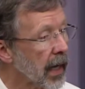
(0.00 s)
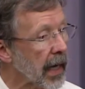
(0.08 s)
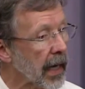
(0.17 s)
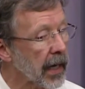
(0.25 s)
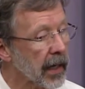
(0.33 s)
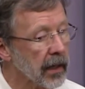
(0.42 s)

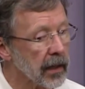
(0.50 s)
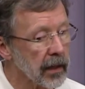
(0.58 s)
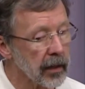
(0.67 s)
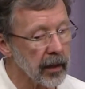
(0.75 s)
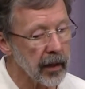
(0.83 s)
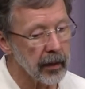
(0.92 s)
And,
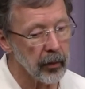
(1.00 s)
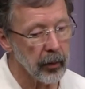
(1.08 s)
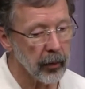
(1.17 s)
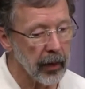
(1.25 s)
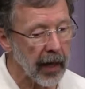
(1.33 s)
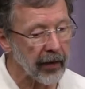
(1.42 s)
and
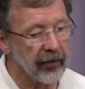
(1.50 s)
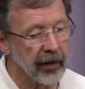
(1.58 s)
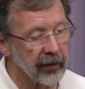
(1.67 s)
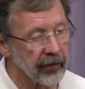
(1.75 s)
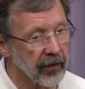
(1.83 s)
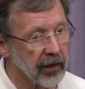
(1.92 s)
having
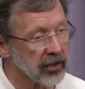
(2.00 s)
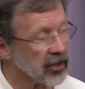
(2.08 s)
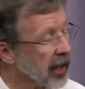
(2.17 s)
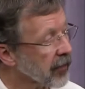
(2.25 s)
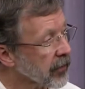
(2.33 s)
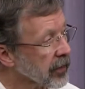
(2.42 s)
that
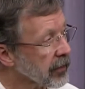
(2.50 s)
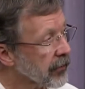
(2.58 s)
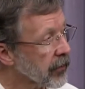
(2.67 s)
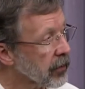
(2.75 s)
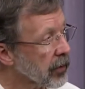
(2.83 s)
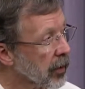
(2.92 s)
philosophical
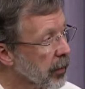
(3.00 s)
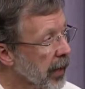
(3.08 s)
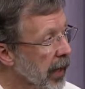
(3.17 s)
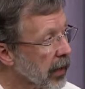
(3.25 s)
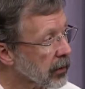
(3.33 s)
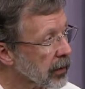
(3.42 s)
view
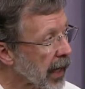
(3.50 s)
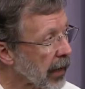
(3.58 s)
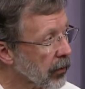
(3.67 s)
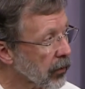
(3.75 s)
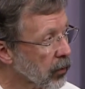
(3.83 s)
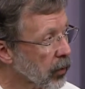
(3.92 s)
about
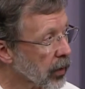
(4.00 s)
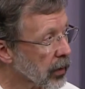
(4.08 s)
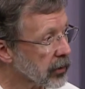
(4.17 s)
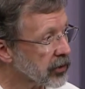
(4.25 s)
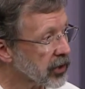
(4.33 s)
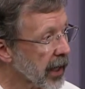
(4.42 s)
how the
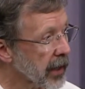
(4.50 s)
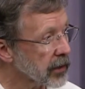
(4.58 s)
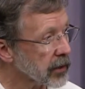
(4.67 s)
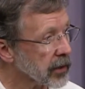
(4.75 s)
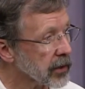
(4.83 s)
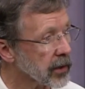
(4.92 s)
world
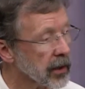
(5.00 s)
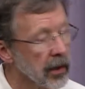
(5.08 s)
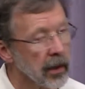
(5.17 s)
changes,